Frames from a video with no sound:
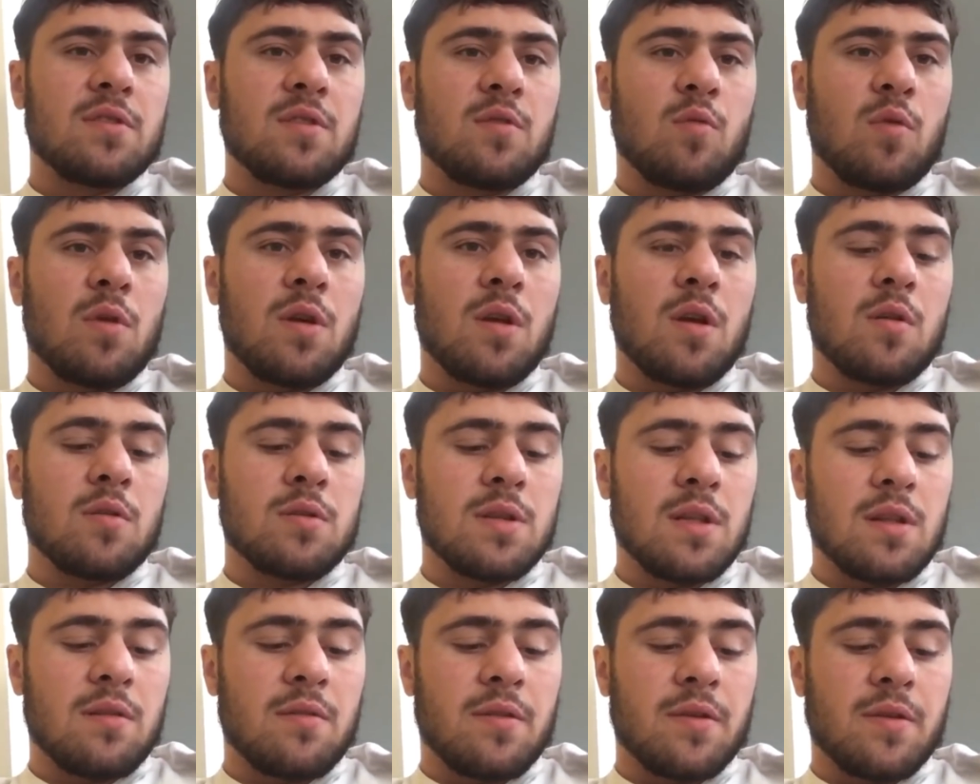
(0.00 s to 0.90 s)
us in one
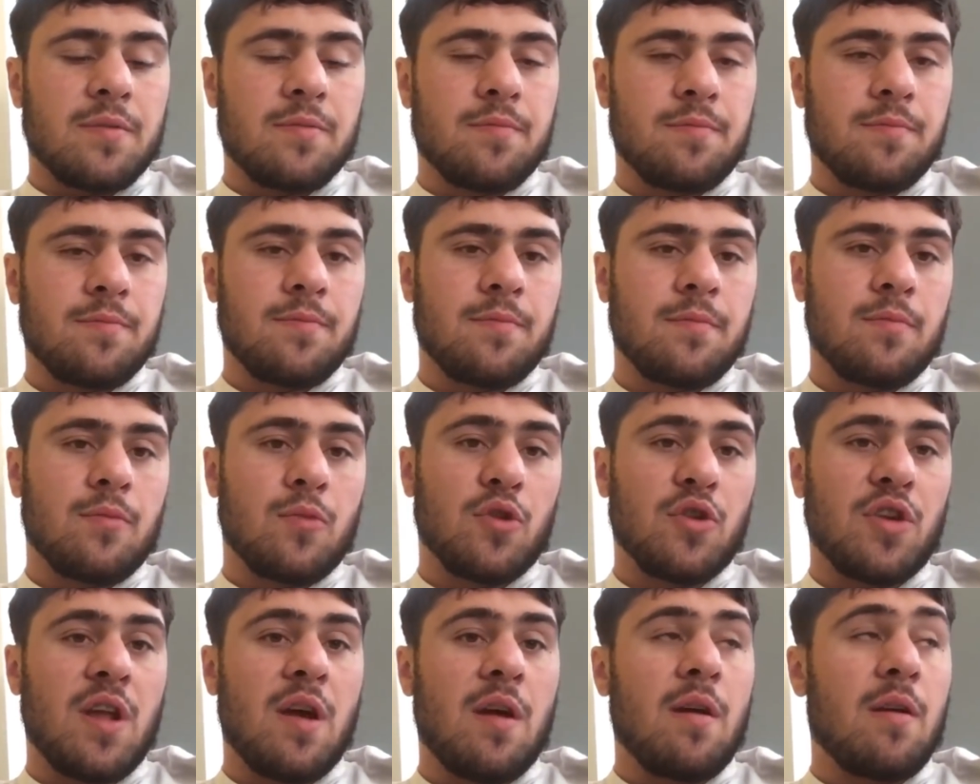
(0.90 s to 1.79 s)
hotel room,
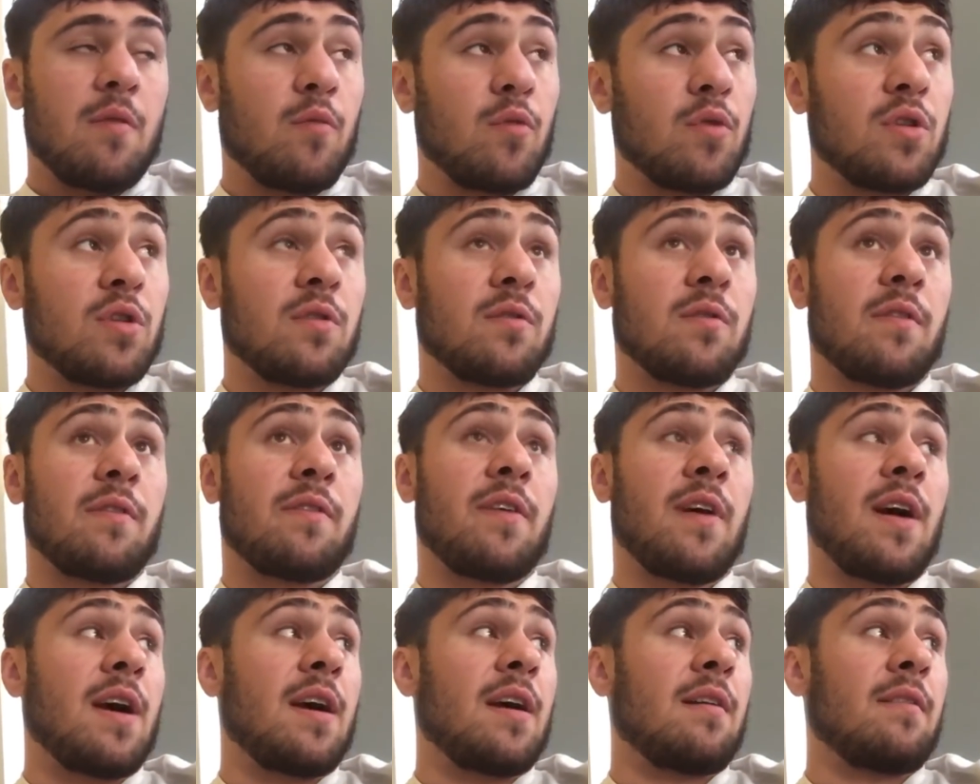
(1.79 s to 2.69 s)
but now I've won another
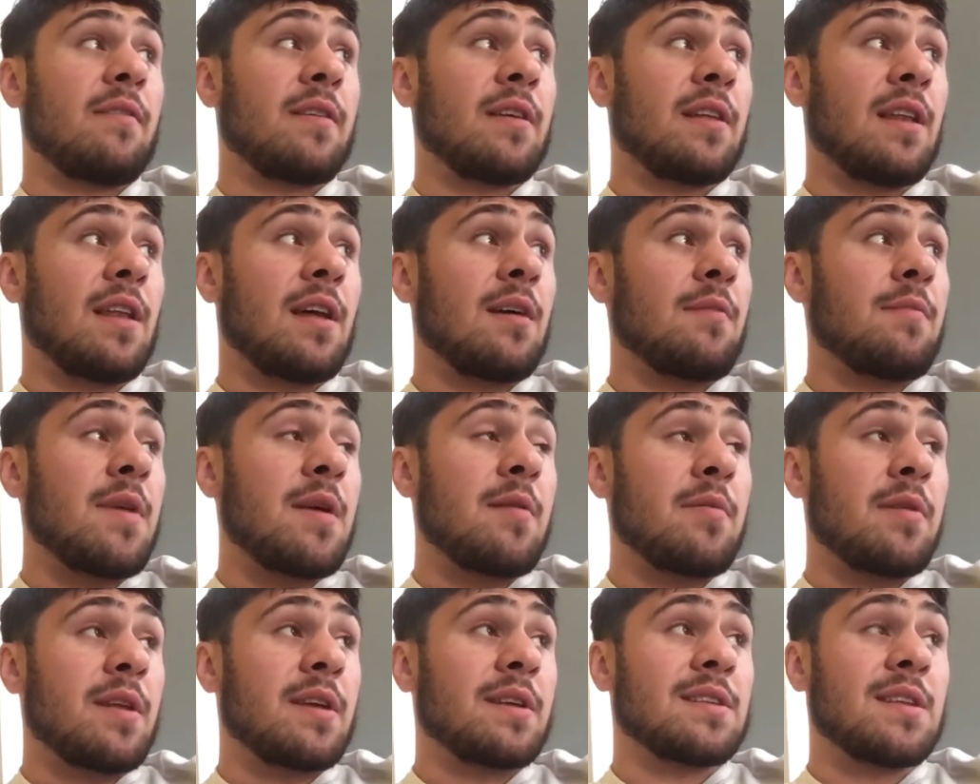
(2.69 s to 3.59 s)
fight. I feel like
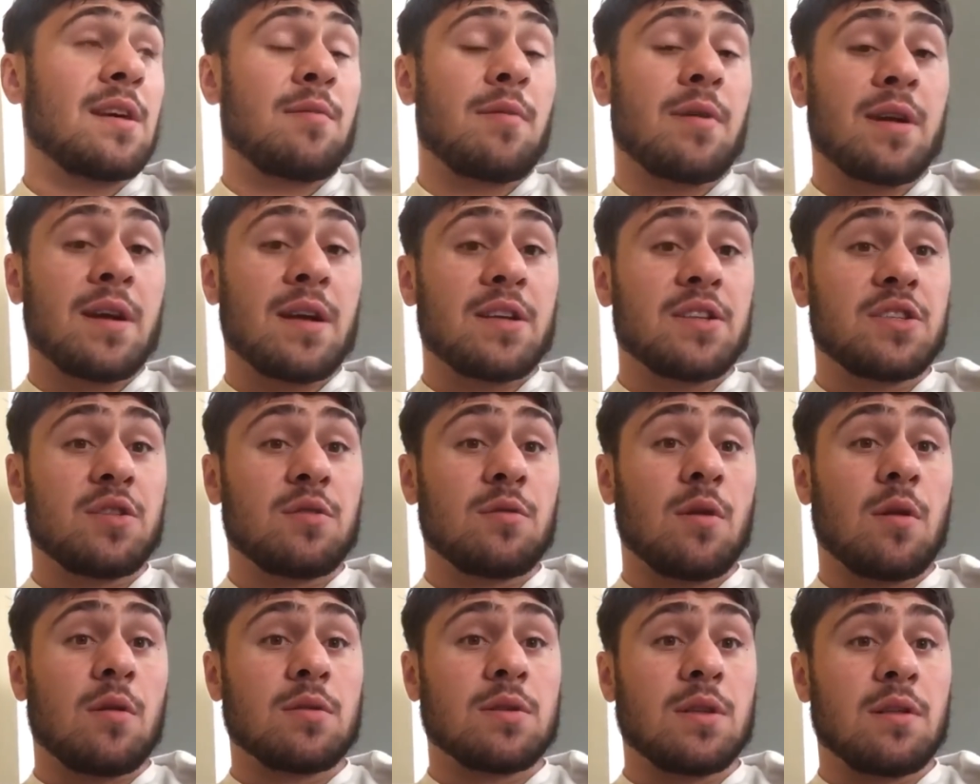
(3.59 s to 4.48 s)
maybe next time I'll get two
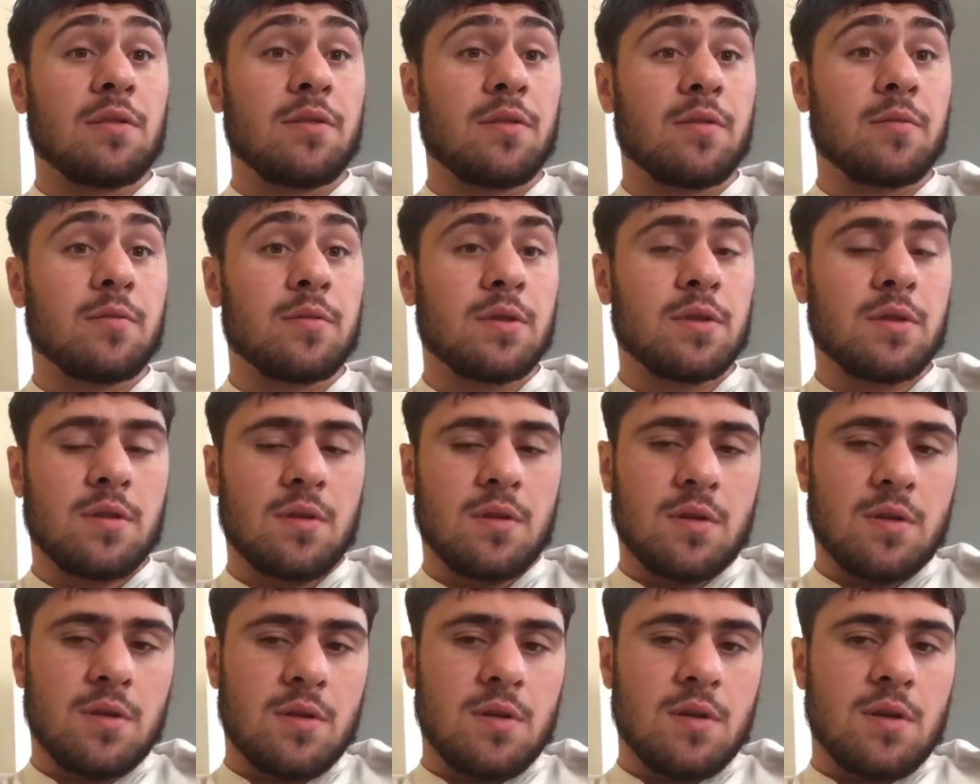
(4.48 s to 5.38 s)
hotel rooms,
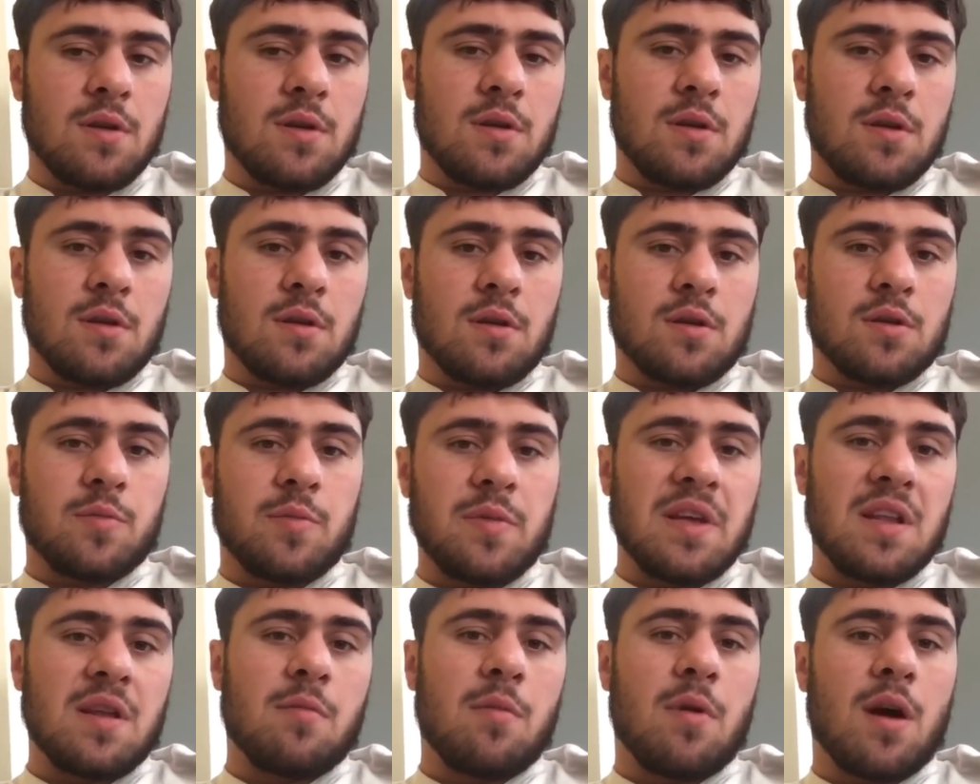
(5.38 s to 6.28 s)
because
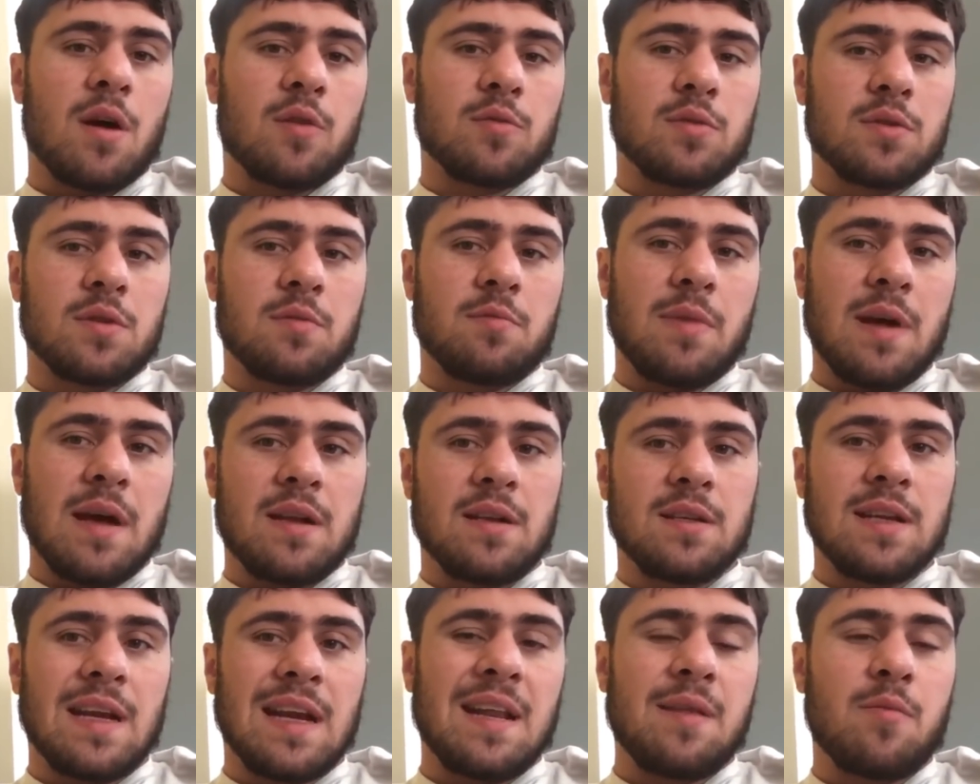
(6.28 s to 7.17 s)
me and Ahmad was in bed, and
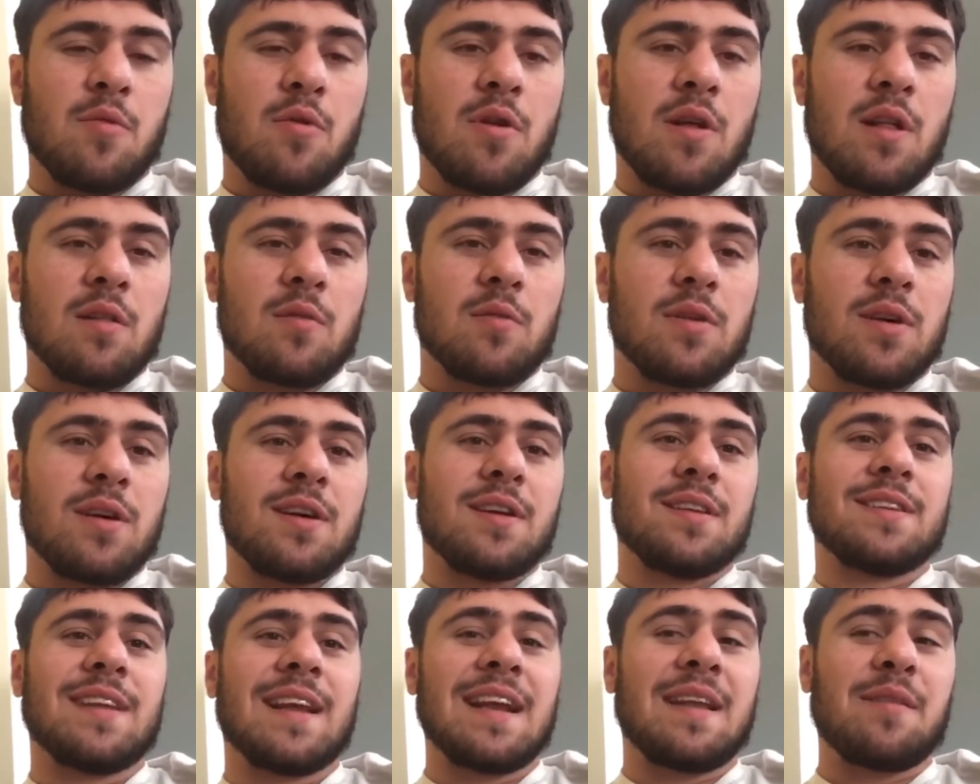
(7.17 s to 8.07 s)
Danny Morell
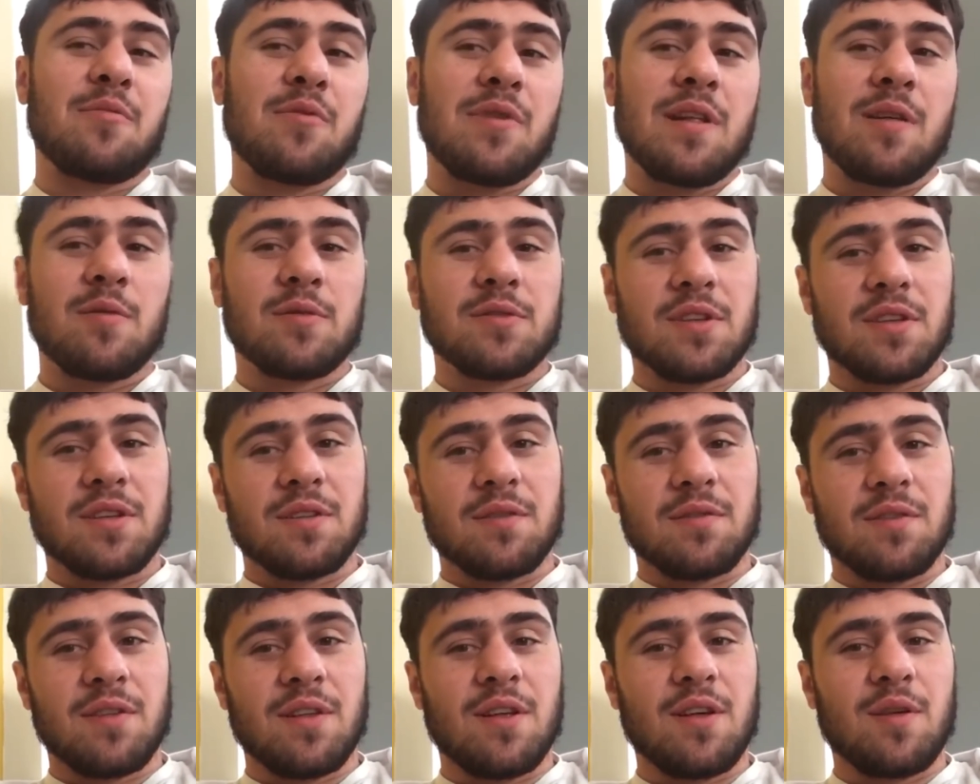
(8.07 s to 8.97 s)
was on the
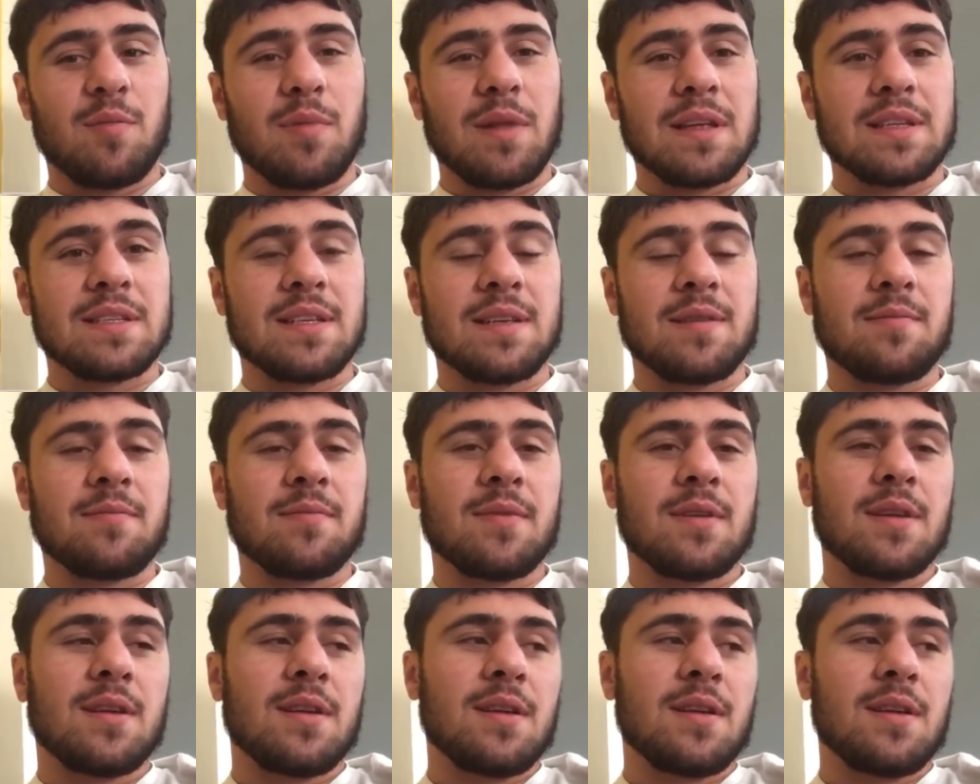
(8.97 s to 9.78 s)
floor, bless him.